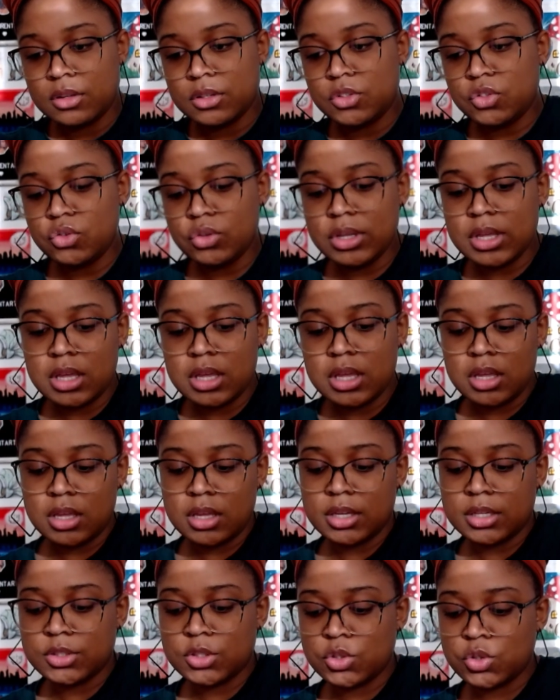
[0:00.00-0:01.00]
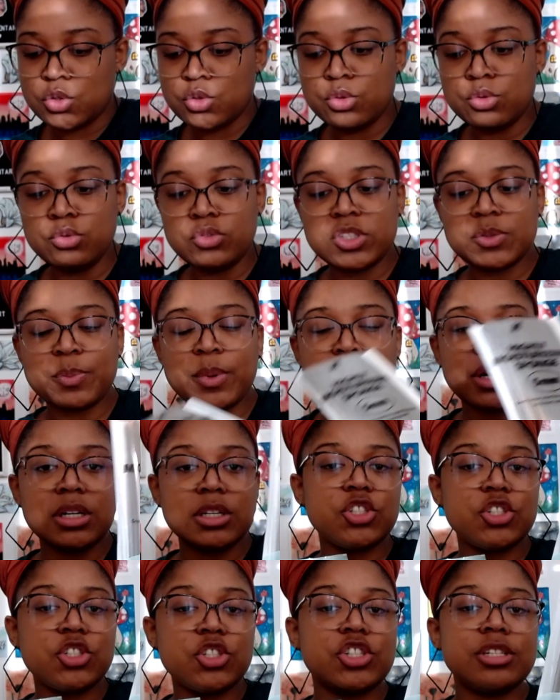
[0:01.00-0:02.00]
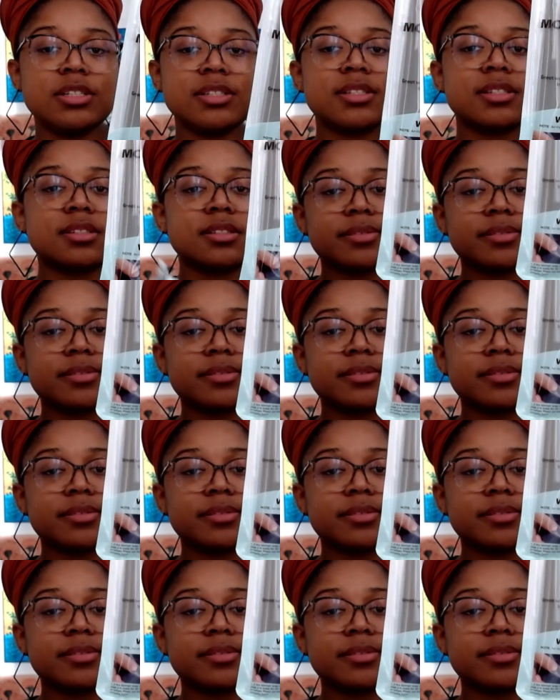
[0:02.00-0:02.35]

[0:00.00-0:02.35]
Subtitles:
You get 2 sponges.